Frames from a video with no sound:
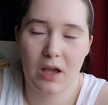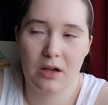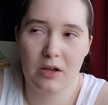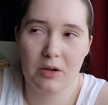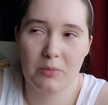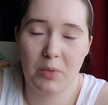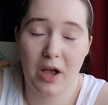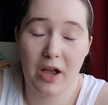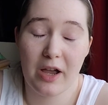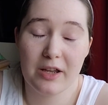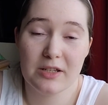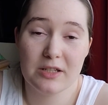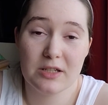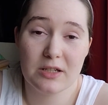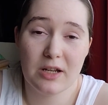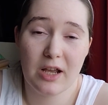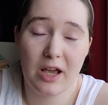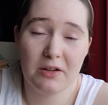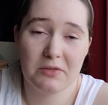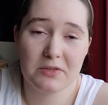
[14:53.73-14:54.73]
I
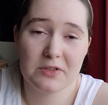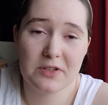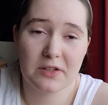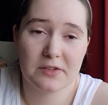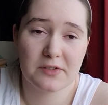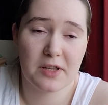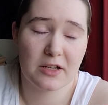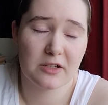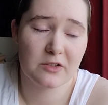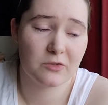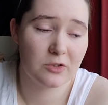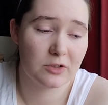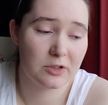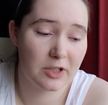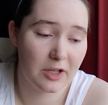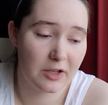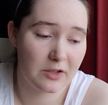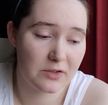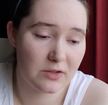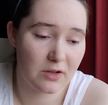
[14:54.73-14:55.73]
did have a successful
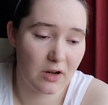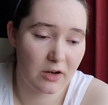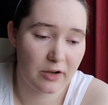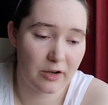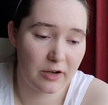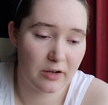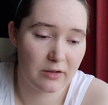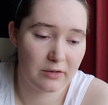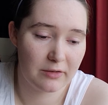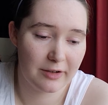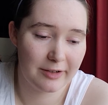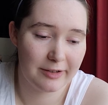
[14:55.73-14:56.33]
Kickstarter.